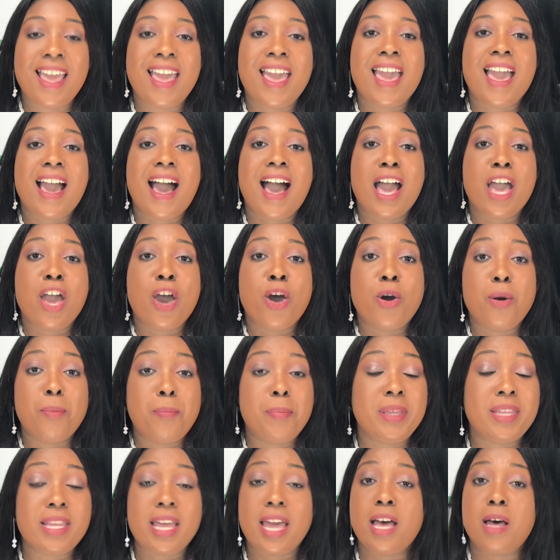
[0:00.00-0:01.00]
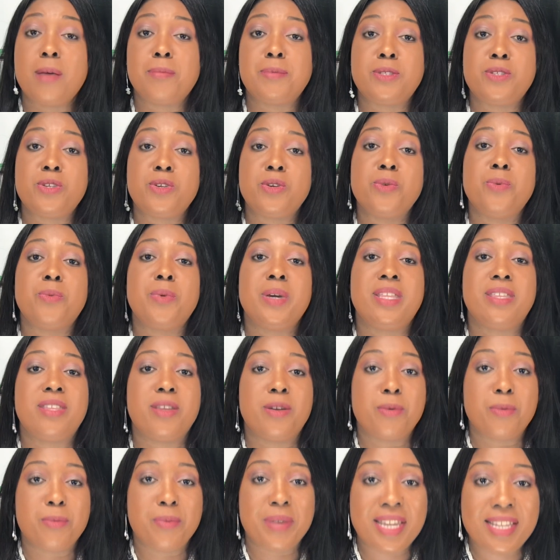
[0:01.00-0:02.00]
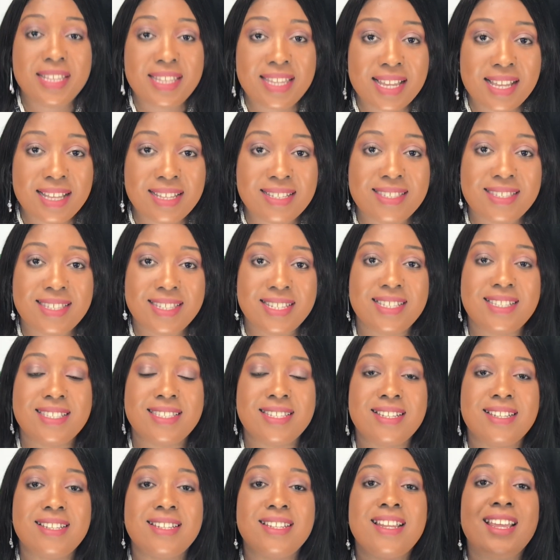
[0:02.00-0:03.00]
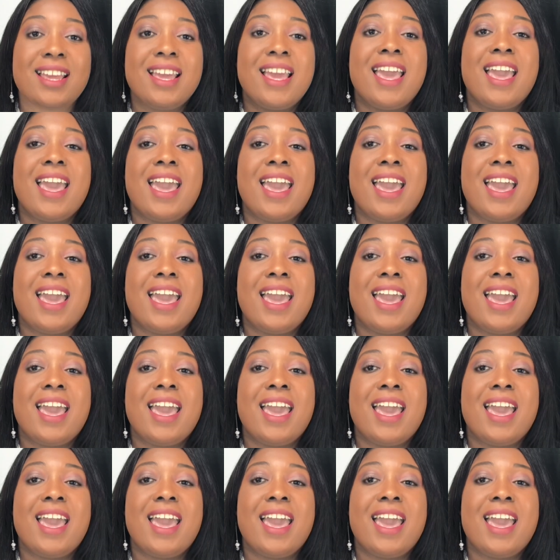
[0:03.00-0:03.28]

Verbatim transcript: I hope it helps you with the retail season.